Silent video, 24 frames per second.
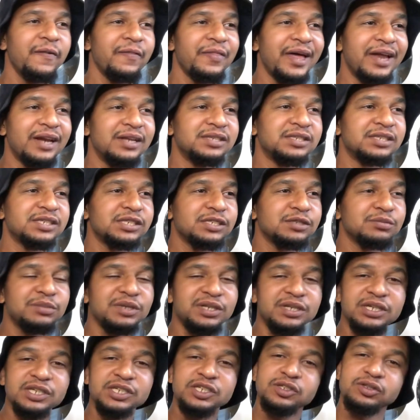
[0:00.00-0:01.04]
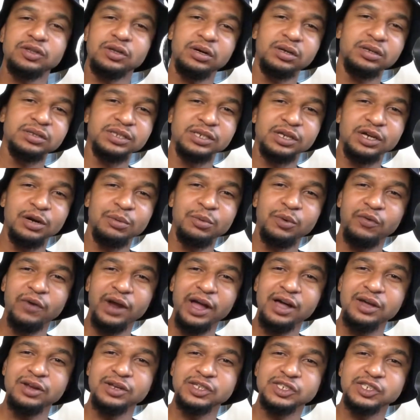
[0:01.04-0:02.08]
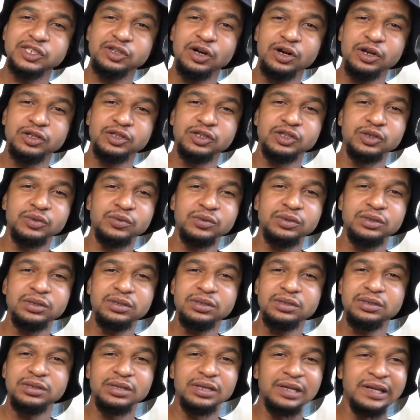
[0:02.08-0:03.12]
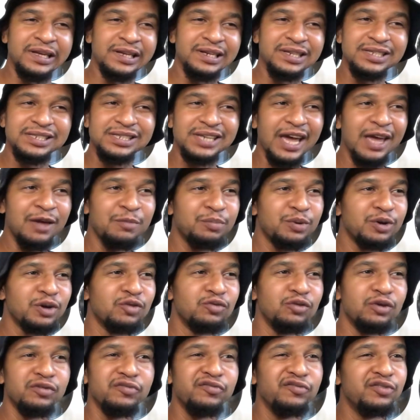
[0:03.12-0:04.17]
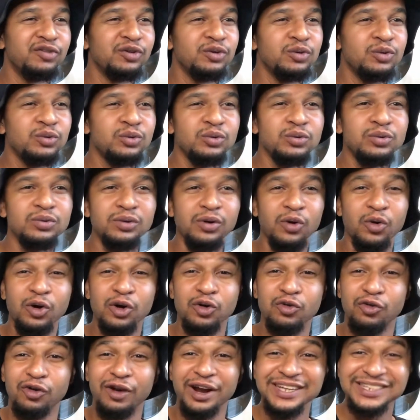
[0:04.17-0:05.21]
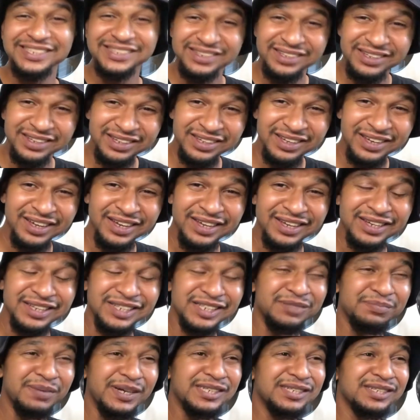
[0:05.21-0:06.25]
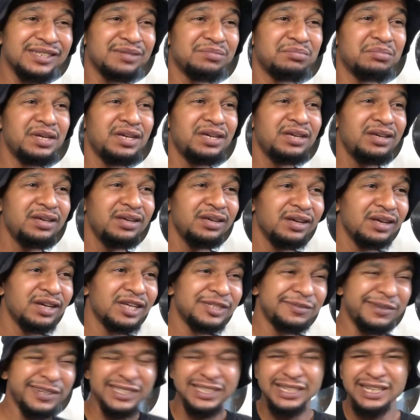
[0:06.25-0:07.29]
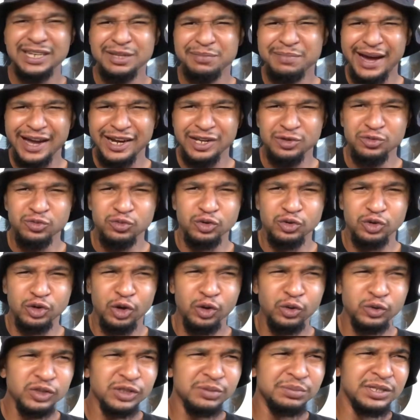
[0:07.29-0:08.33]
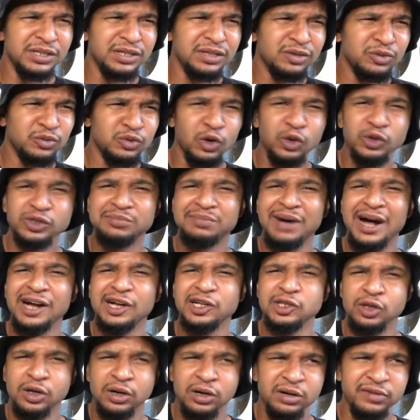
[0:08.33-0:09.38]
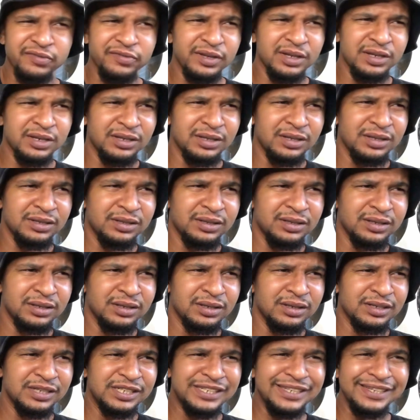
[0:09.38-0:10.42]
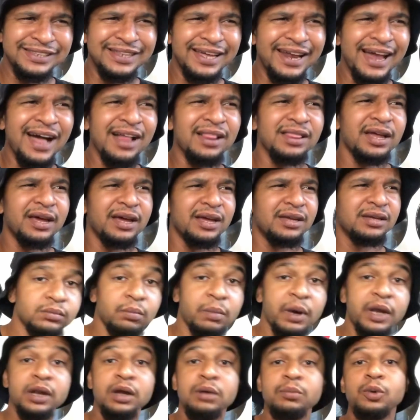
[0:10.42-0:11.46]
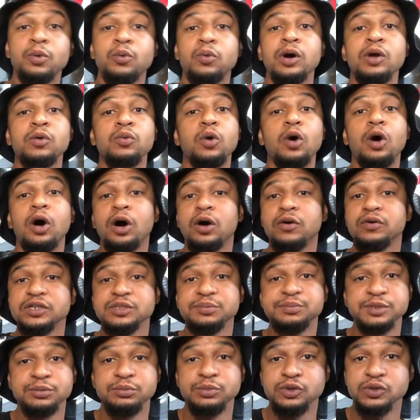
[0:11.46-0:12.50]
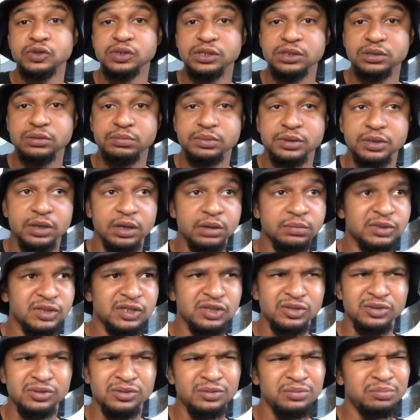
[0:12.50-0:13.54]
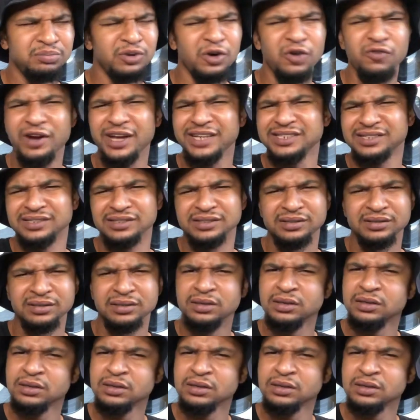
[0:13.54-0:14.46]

that it took me this long to come around and start doing any type of review on wrestling, especially me, especially anybody who knows me, who knows my cloth and the shit that I like. My number one will always be music, but number two, pro wrestling.